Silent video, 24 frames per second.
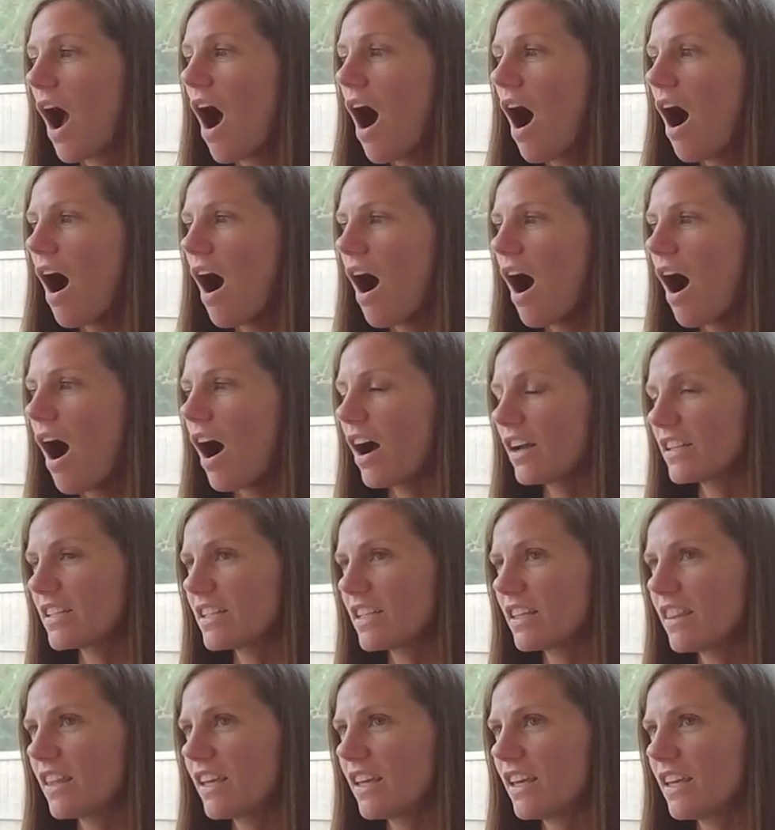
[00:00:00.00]
I
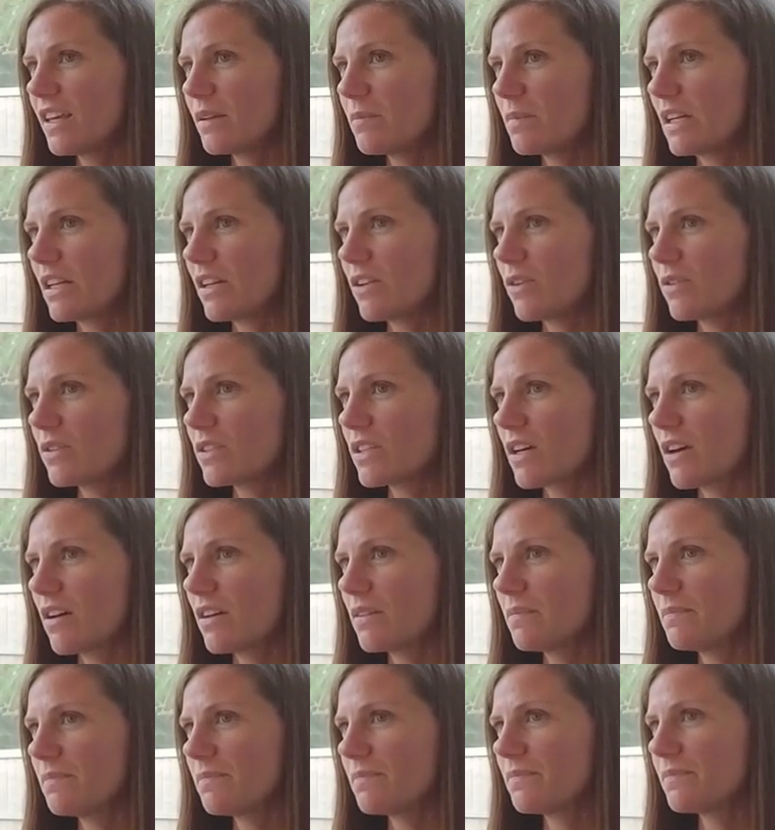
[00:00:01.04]
did think it had been a long
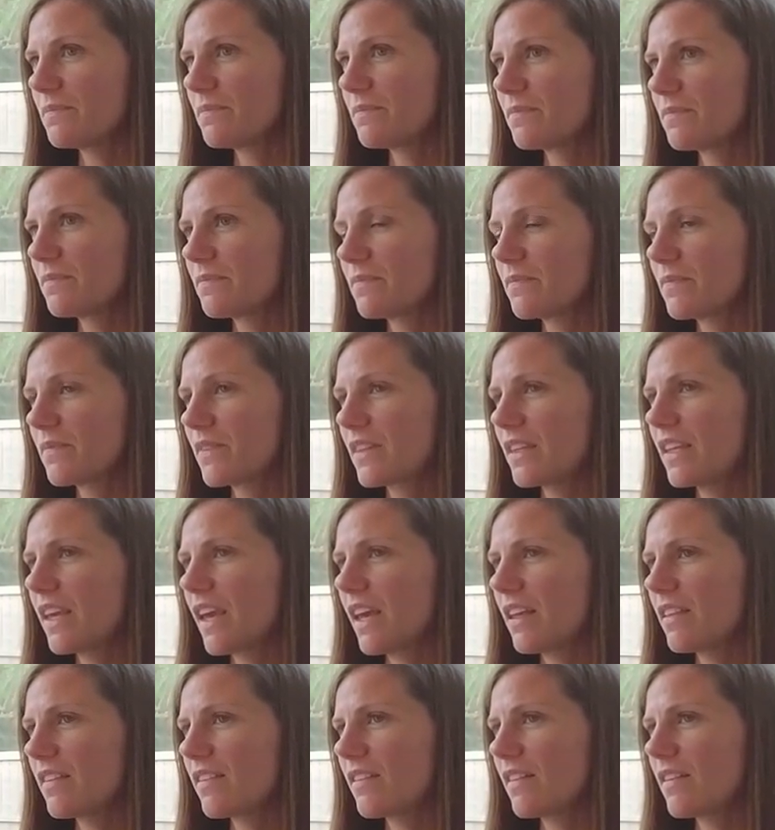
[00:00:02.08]
time. That's a bit long. I'm going to
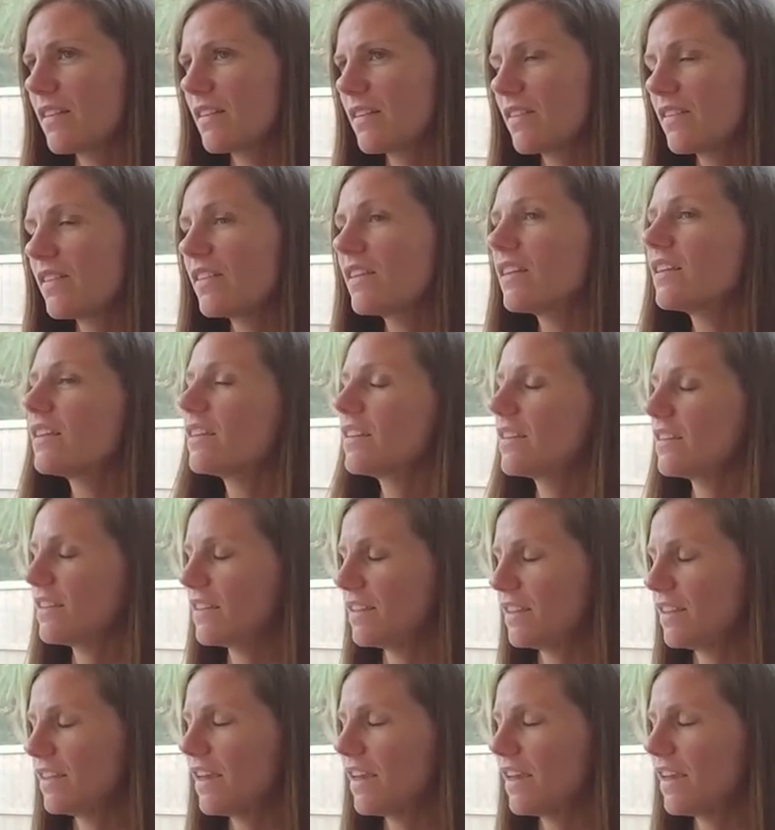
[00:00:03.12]
have to cut some of this out.